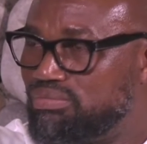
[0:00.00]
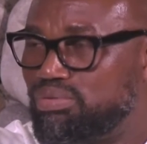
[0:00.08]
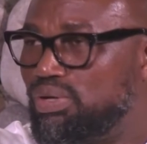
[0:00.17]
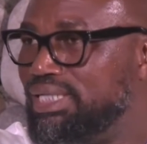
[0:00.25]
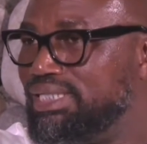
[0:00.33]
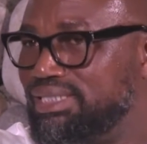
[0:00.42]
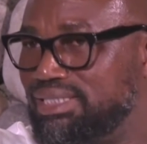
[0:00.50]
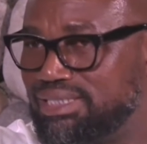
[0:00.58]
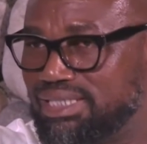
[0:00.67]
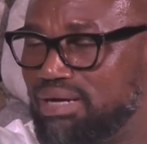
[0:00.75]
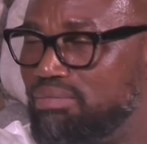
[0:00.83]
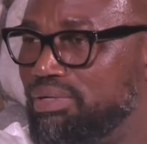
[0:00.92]
Politics
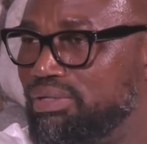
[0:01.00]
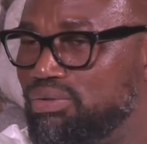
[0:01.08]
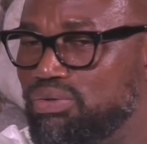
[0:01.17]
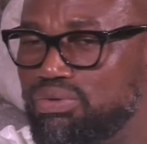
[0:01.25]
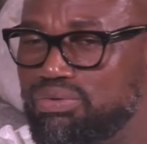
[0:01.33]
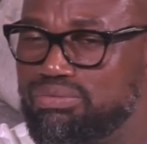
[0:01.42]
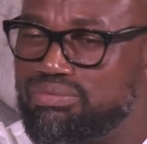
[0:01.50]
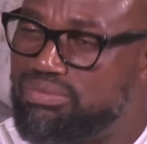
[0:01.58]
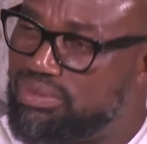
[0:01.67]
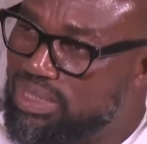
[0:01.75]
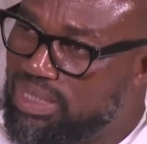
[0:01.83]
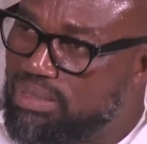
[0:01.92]
come and go,
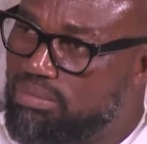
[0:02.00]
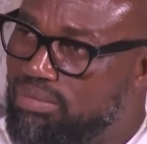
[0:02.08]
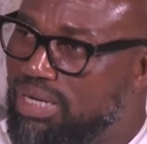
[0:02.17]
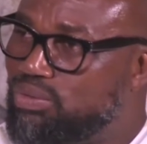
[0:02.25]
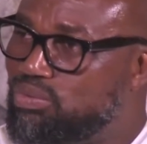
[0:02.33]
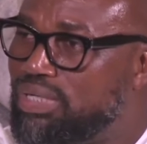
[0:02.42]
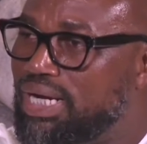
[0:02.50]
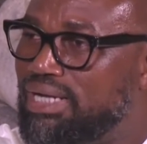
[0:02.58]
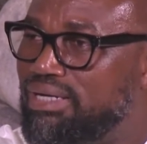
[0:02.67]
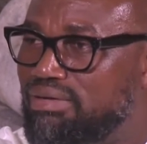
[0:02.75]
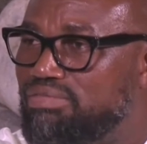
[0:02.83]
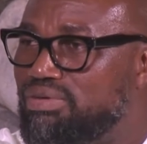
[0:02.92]
but we are
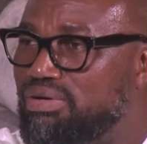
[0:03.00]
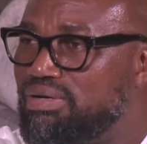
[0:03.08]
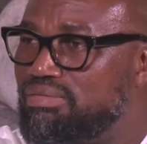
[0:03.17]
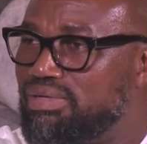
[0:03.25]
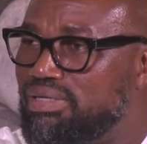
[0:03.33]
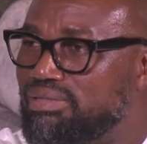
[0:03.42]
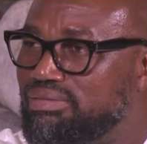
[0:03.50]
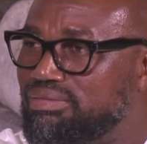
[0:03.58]
here forever.